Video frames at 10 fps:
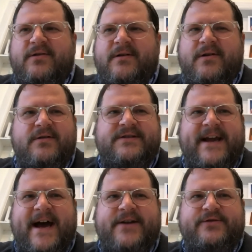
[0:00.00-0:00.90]

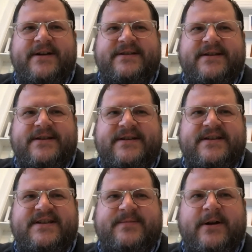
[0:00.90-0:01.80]
Jose Andres'
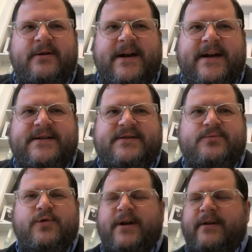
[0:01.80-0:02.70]
experience
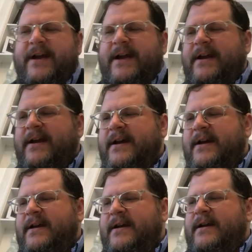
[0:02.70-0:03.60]
really
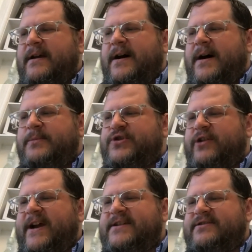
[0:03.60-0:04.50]

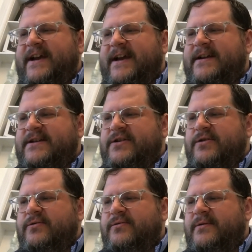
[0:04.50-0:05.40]
translate
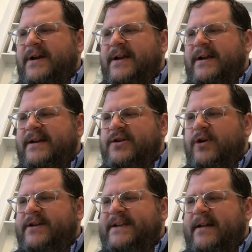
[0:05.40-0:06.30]
into
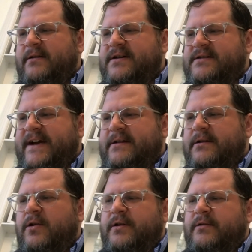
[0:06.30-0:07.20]
what that looks like
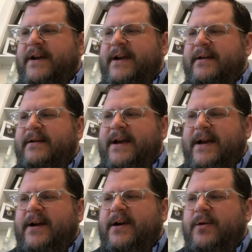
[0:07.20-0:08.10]
locally
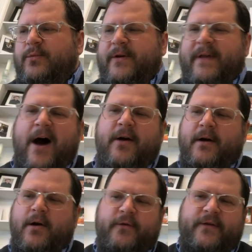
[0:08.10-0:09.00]
here without a
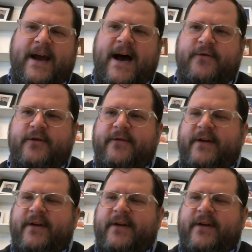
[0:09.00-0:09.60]
Jose Andres?